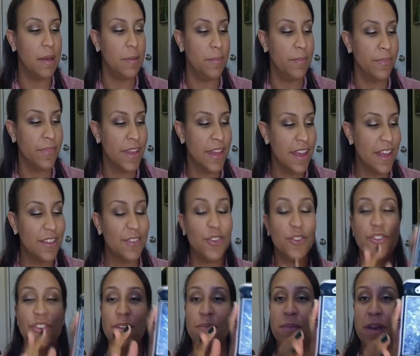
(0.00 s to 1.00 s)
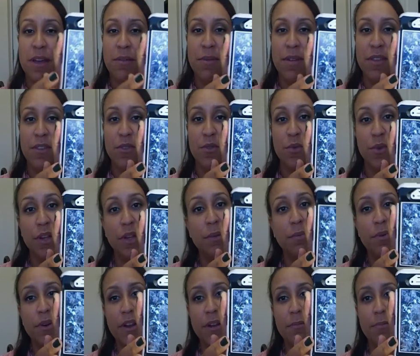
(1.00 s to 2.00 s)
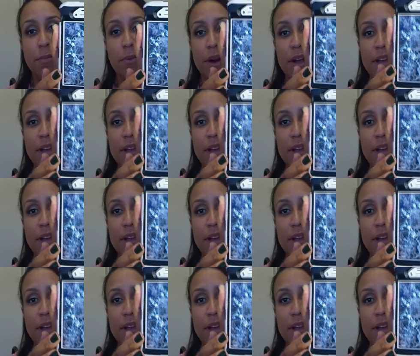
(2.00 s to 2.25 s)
um, so she made me this really pretty